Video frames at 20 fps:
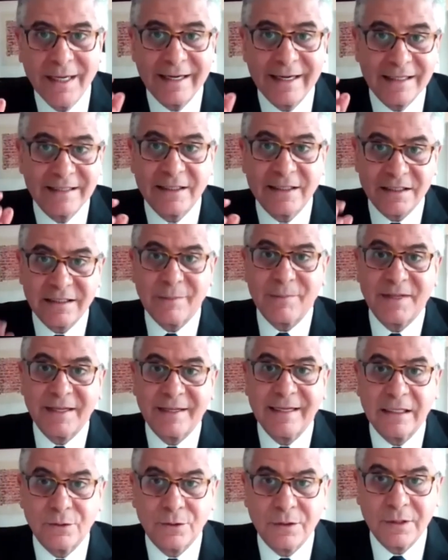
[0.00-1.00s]
And this is something
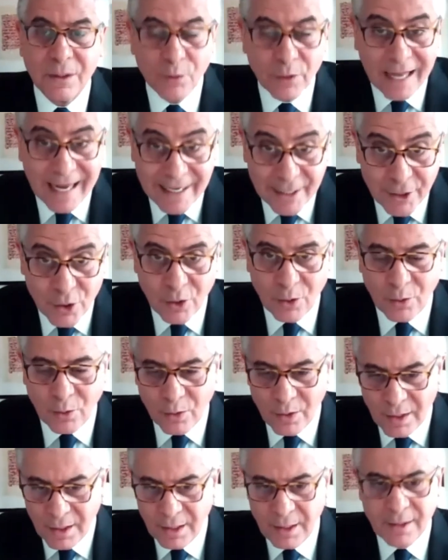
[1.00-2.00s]
that I
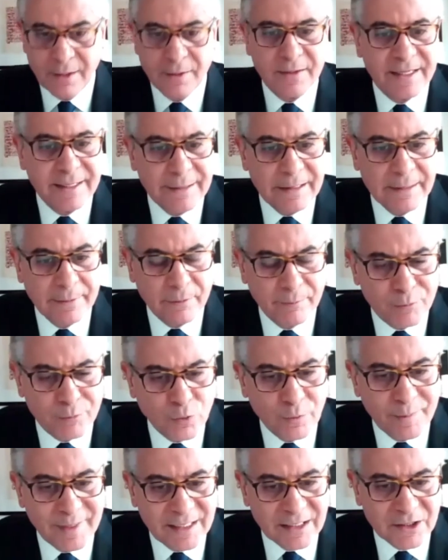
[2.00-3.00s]
know the
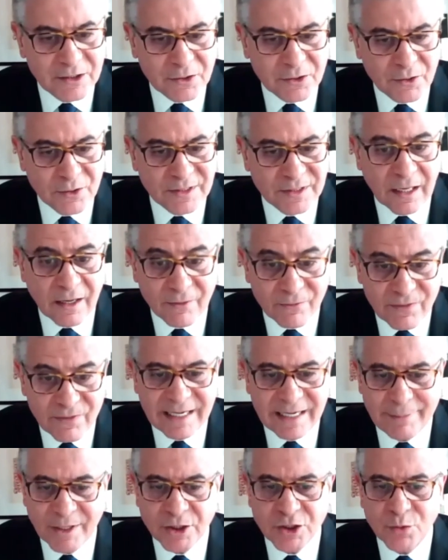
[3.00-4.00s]
two ministers are
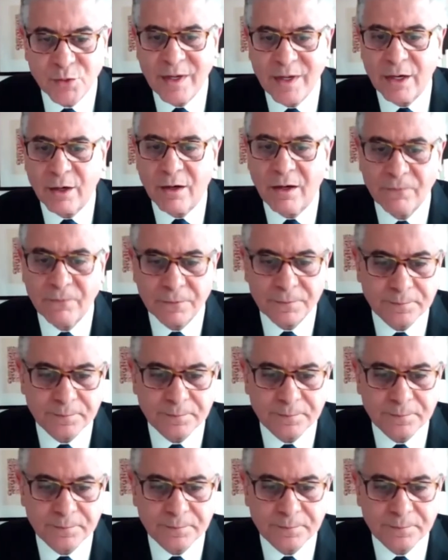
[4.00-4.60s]
very much aware of.